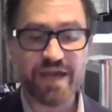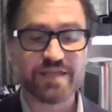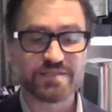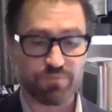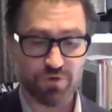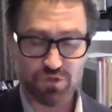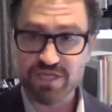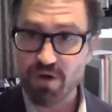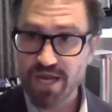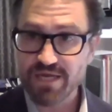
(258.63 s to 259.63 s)
is a
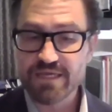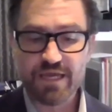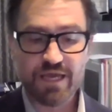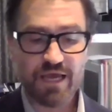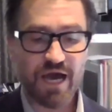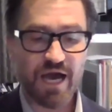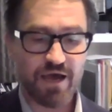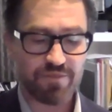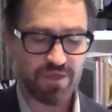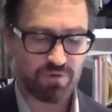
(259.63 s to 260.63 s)
producing mine.
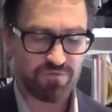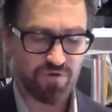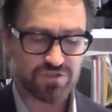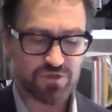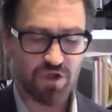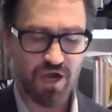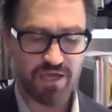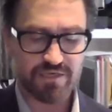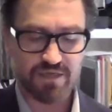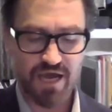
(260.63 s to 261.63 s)
Then we've also
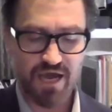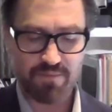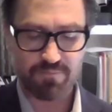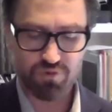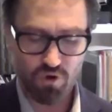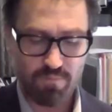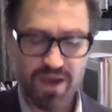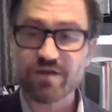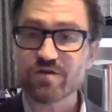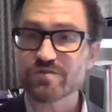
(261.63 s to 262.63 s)
got Probe
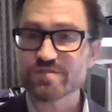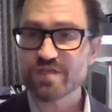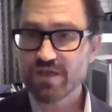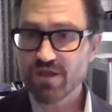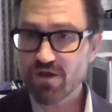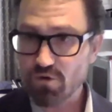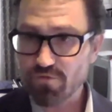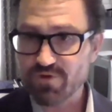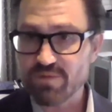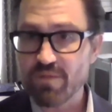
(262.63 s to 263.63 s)
Metals,
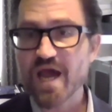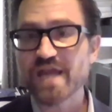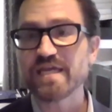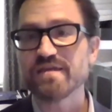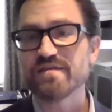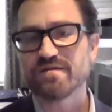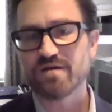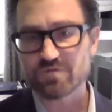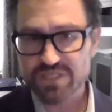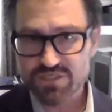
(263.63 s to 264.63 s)
O3 Mining,
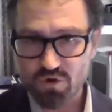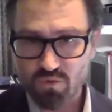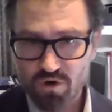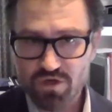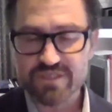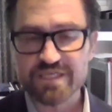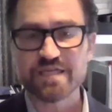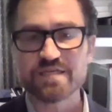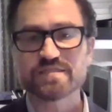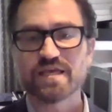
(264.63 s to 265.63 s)
Osisko
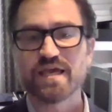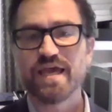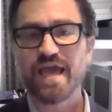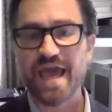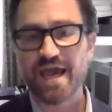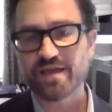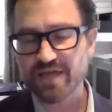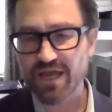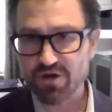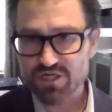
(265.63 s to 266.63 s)
Royalties, and
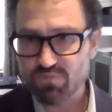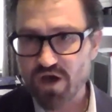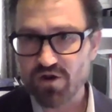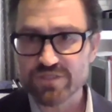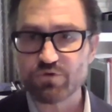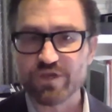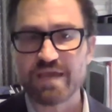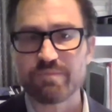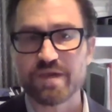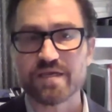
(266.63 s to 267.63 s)
Eric Sprott also
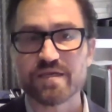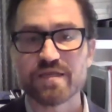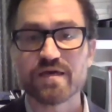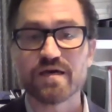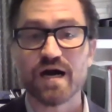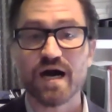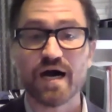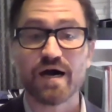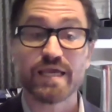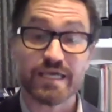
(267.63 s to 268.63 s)
came in
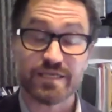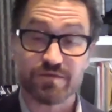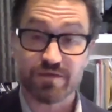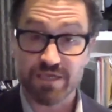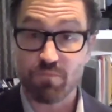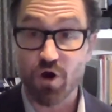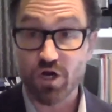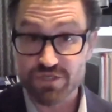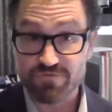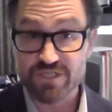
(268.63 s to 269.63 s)

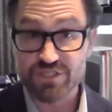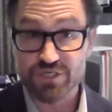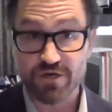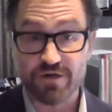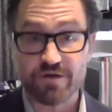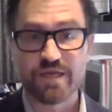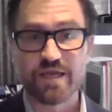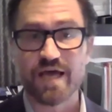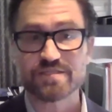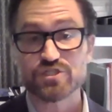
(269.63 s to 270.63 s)
March of this year
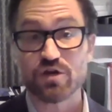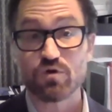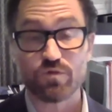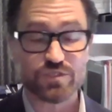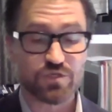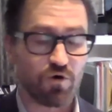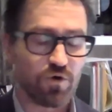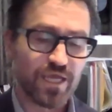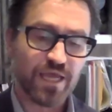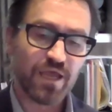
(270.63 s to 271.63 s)
as a shareholder. So